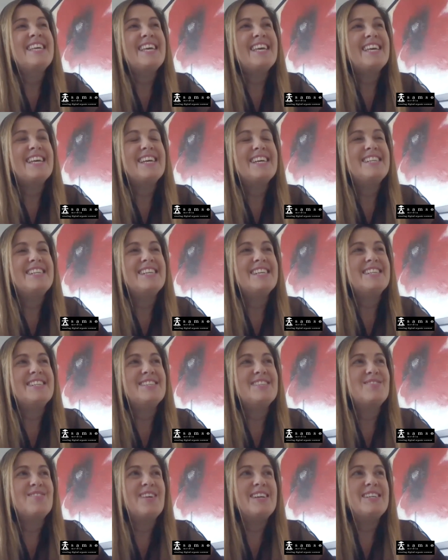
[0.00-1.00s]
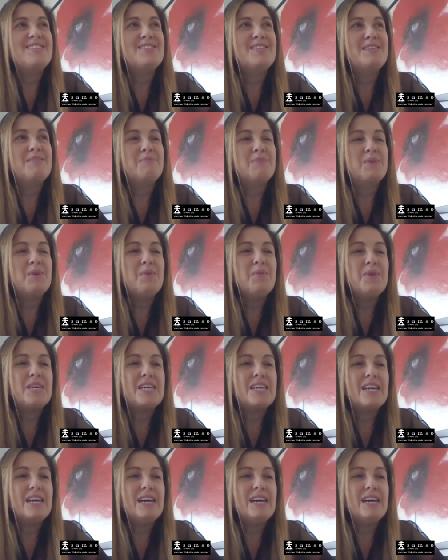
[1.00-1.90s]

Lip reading: and try to keep going.